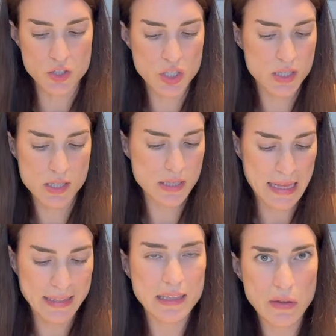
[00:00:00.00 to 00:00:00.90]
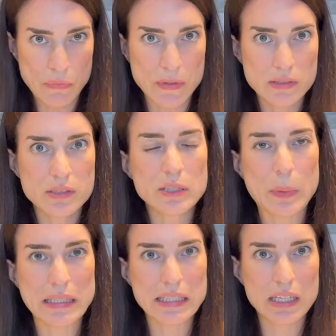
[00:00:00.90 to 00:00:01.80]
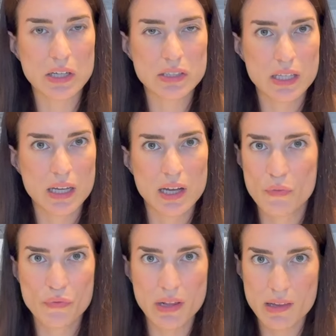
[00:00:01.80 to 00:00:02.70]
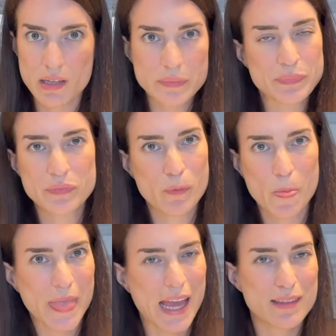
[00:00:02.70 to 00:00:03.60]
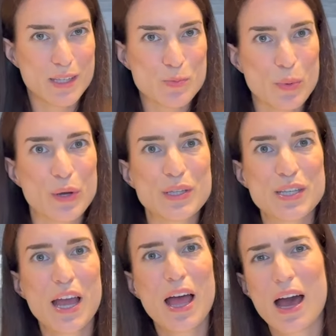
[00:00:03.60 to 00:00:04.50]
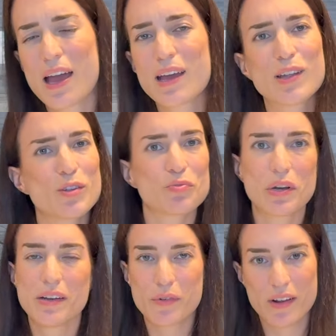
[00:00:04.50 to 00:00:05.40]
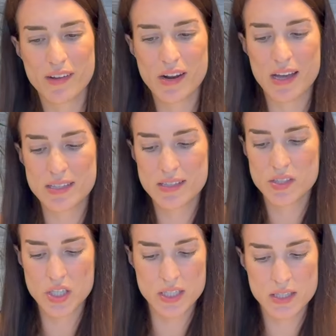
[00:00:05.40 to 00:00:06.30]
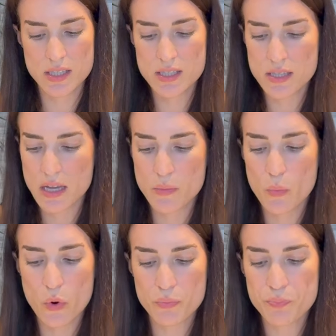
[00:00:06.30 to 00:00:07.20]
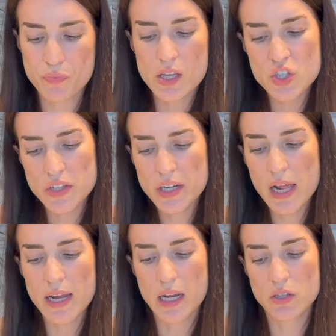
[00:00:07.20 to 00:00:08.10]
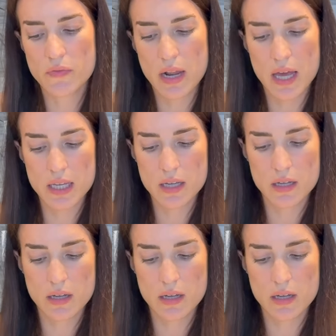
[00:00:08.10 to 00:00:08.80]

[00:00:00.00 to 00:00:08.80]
just slightly different depending on the filling. At this point, I cannot really recognize tastes anymore. In general, I kind of like